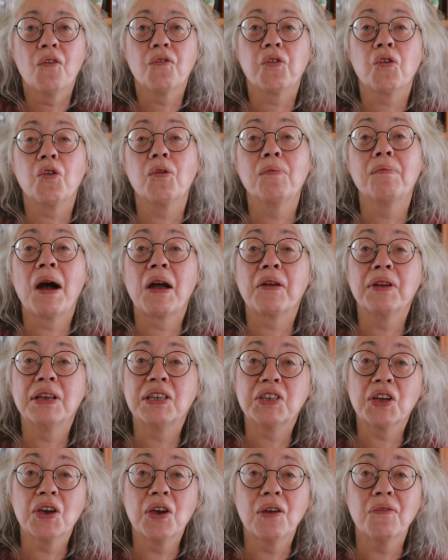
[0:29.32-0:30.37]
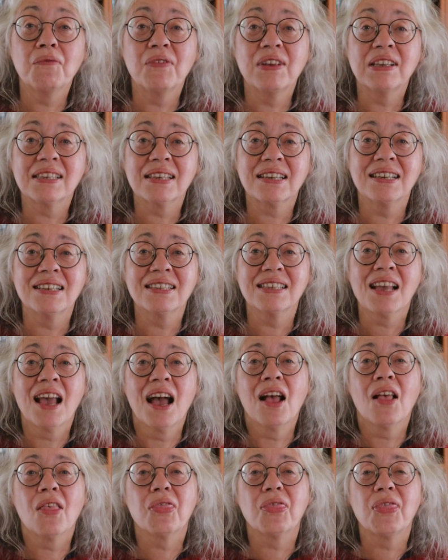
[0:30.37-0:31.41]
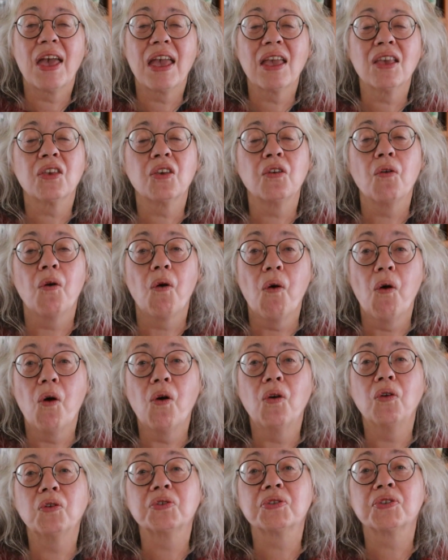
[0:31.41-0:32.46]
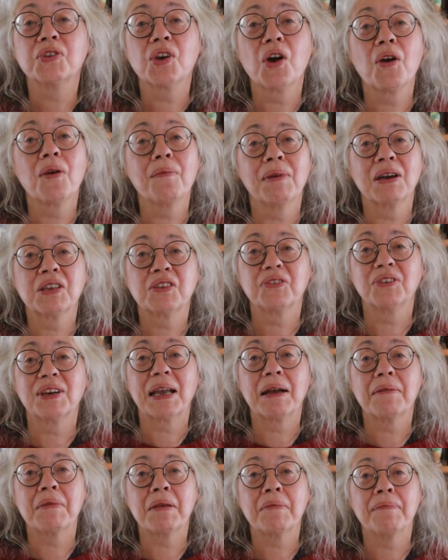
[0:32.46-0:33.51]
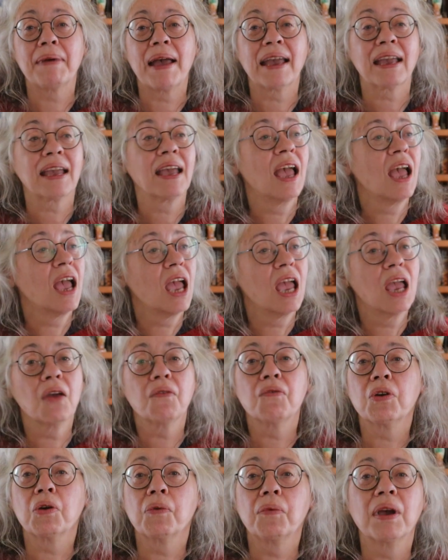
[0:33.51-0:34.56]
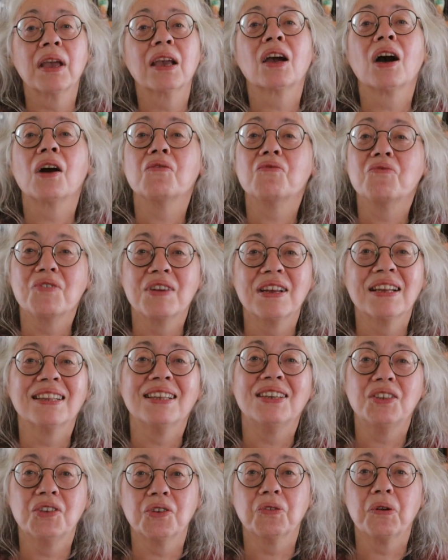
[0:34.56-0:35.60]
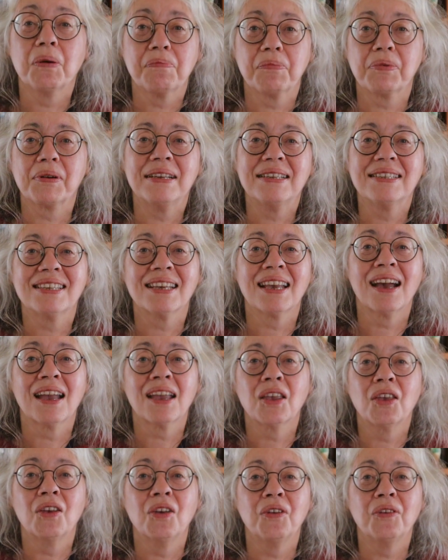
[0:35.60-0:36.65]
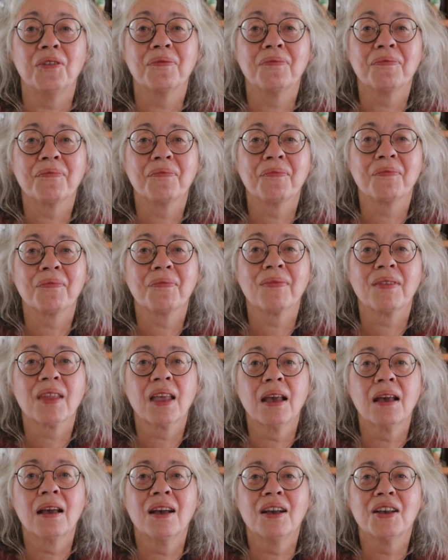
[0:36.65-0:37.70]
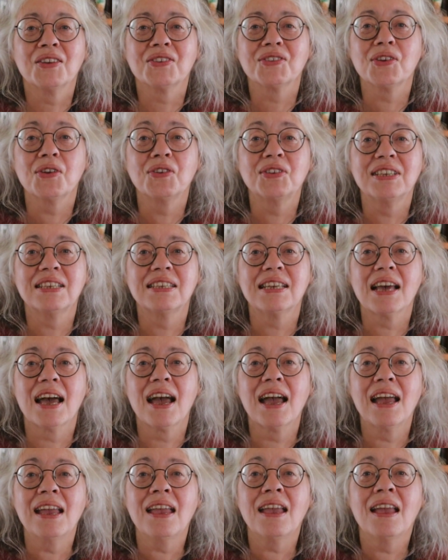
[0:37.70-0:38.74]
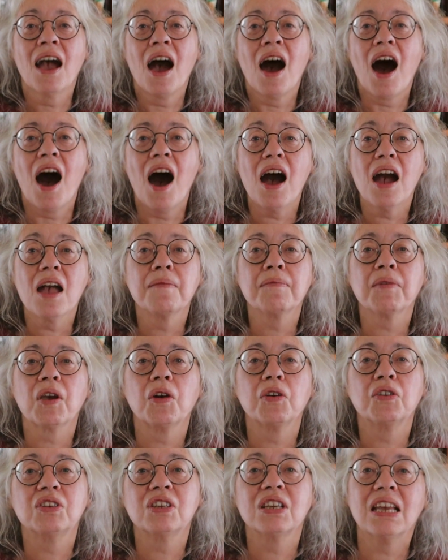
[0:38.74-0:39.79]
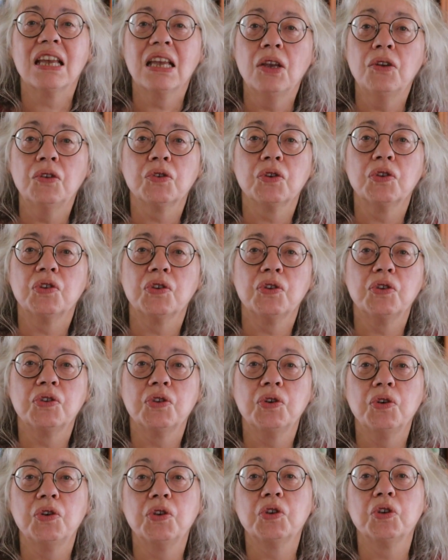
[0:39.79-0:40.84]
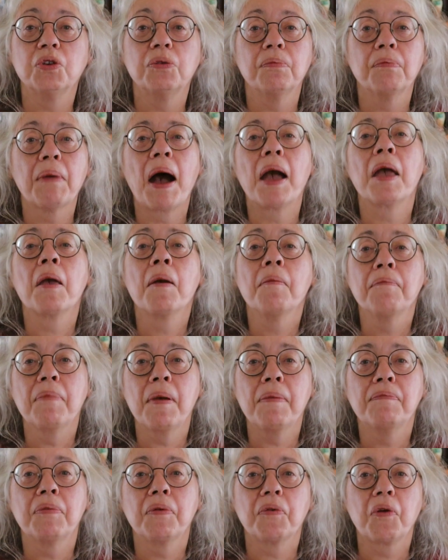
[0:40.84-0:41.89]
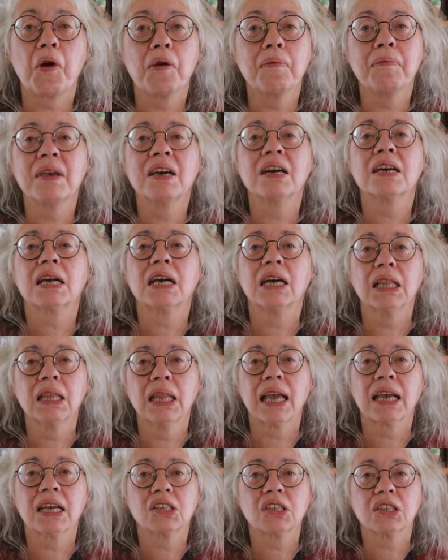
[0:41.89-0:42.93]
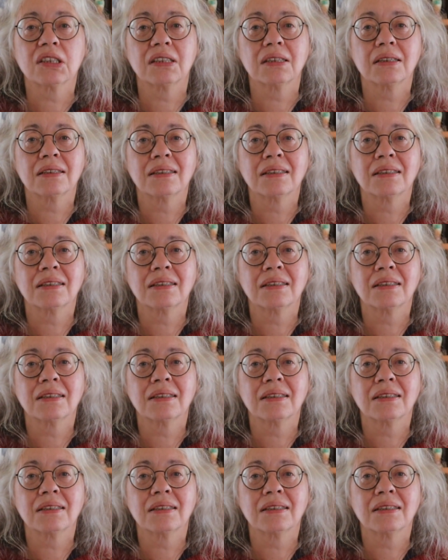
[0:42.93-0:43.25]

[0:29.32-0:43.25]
For all my return visitors, thank you all so much for coming back every week. I really do appreciate you. So today I am going to introduce you to my Peperomia collection.